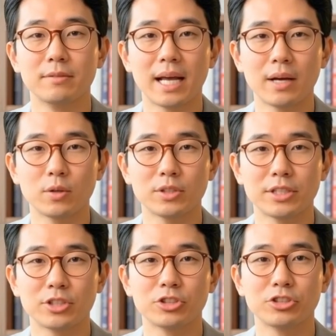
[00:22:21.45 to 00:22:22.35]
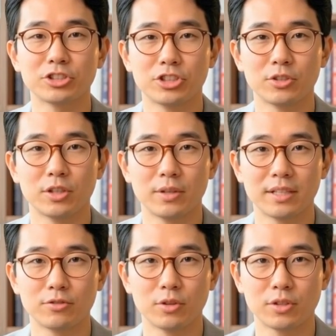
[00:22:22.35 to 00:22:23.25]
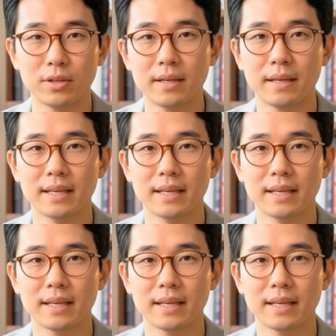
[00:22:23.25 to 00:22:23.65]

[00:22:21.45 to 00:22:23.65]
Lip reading: macro conditions deteriorate further,